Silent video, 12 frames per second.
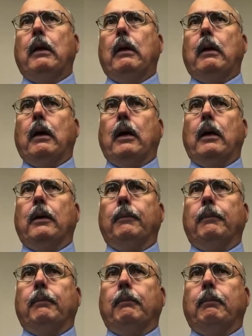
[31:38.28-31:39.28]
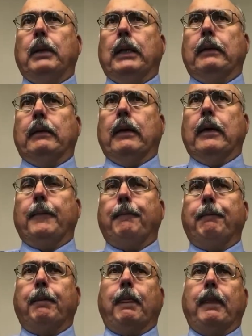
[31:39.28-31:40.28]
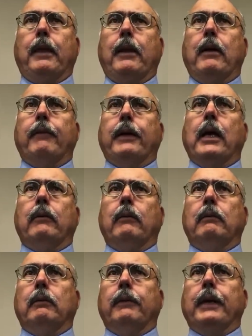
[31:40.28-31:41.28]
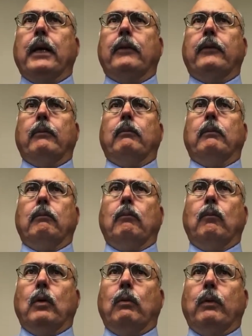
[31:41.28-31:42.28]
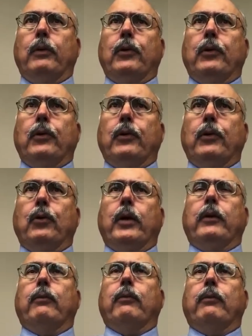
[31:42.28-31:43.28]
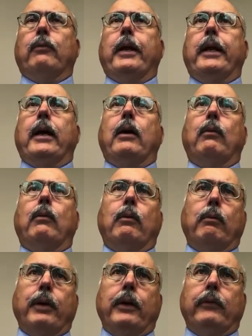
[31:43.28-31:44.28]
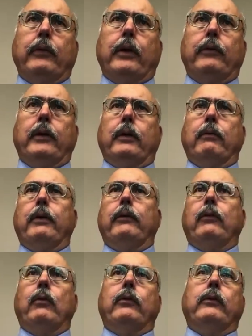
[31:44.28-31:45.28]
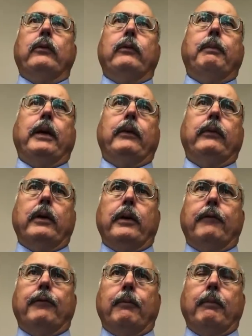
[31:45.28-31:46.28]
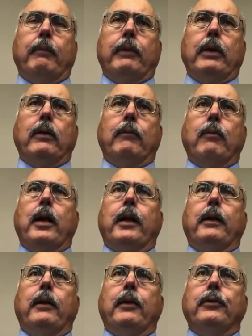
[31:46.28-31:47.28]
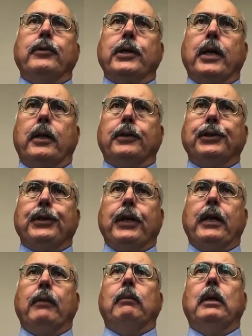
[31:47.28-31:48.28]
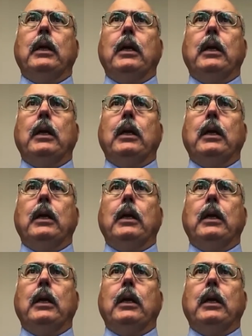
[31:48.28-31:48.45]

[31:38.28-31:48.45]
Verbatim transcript: Uh, but, uh, you know, I've got, we've got some, what we're doing right now, we're reassessing the resources based on a different, you know, I brought in a new geology team,